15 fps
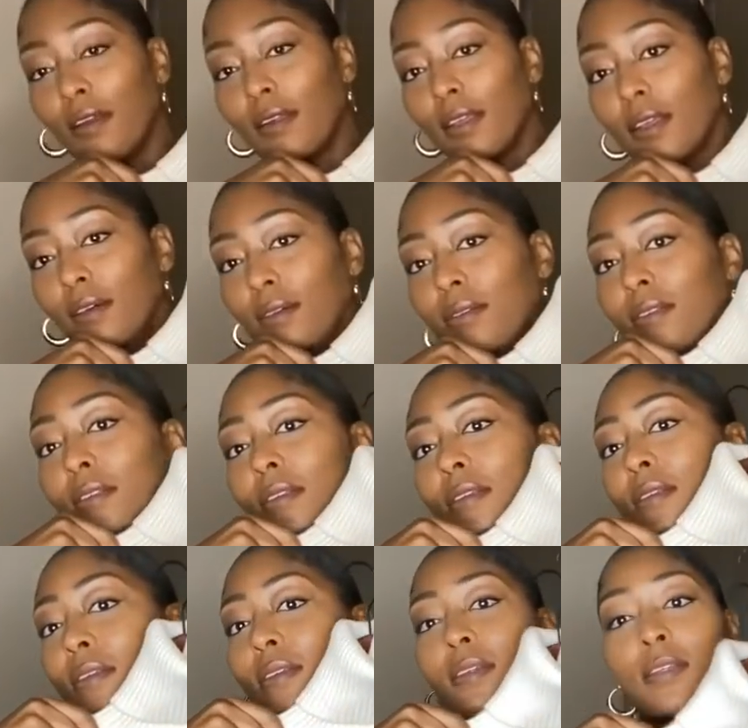goes.
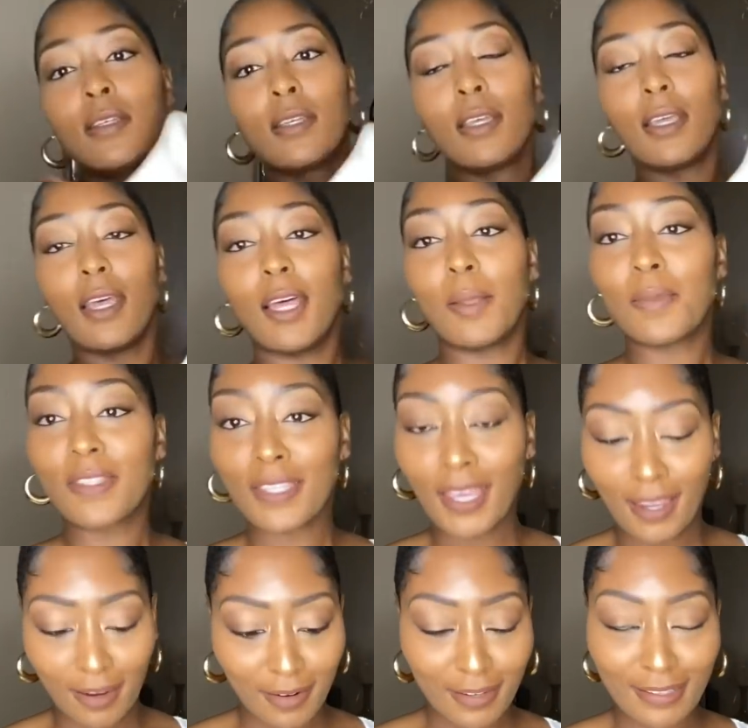I'm
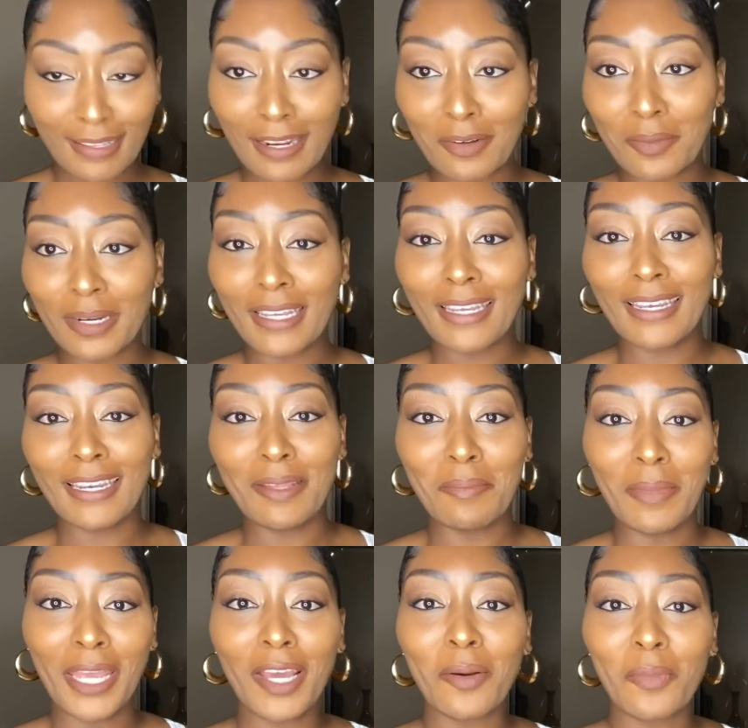scared because I don't wanna get any
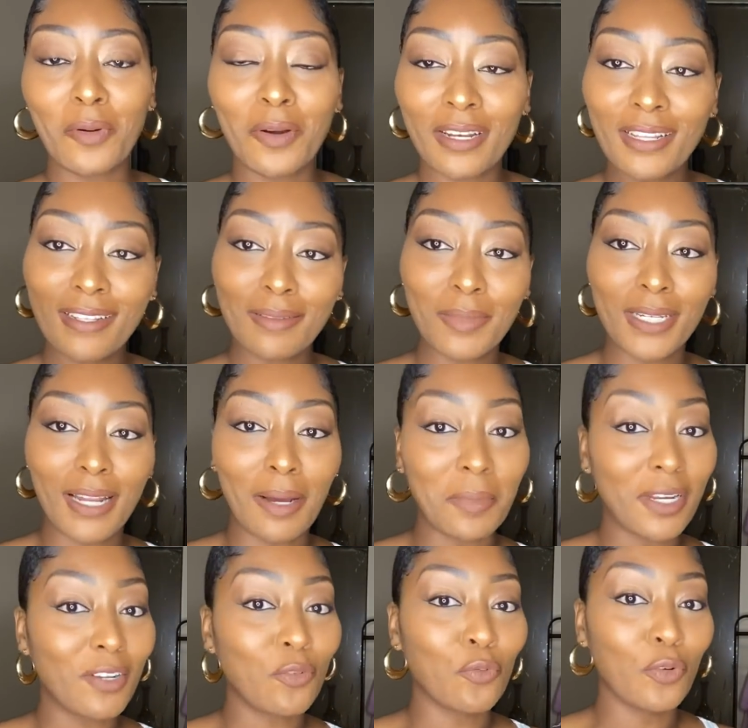makeup on it, but I'm
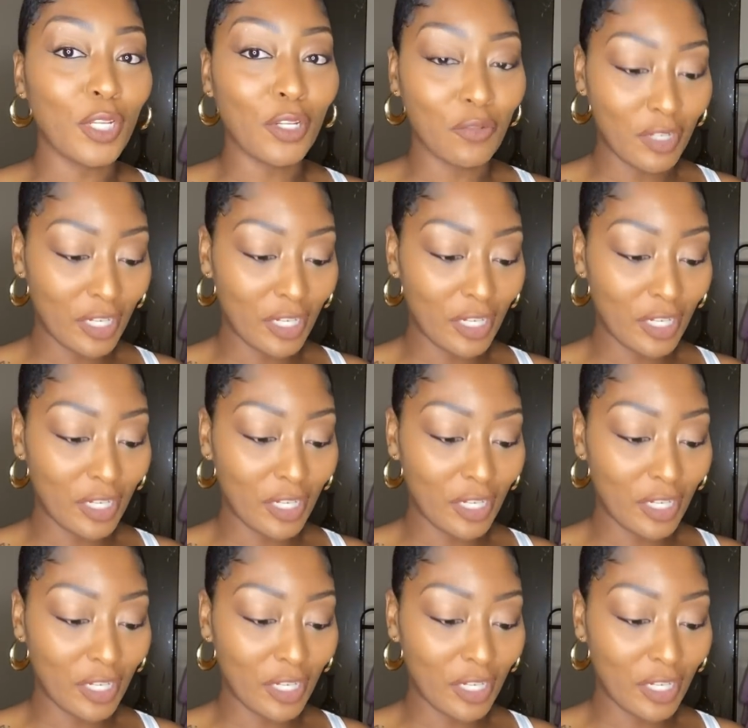gonna really, really